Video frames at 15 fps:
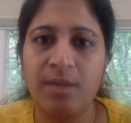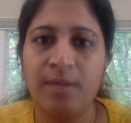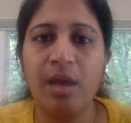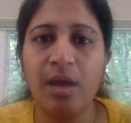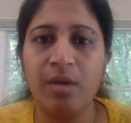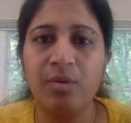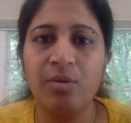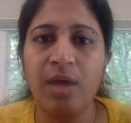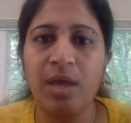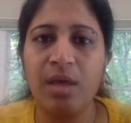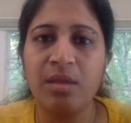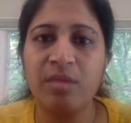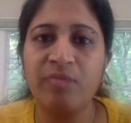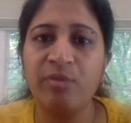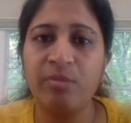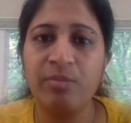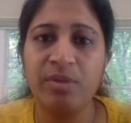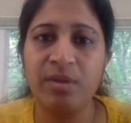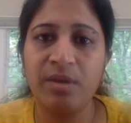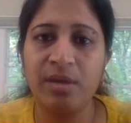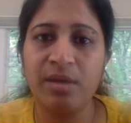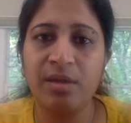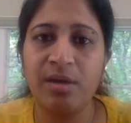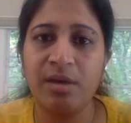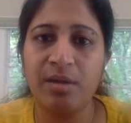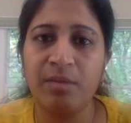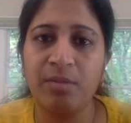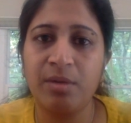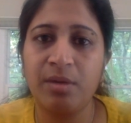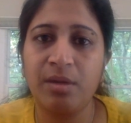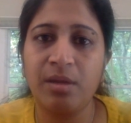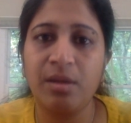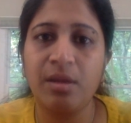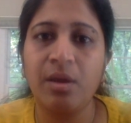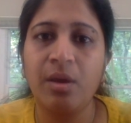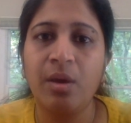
Now, as for building credibility,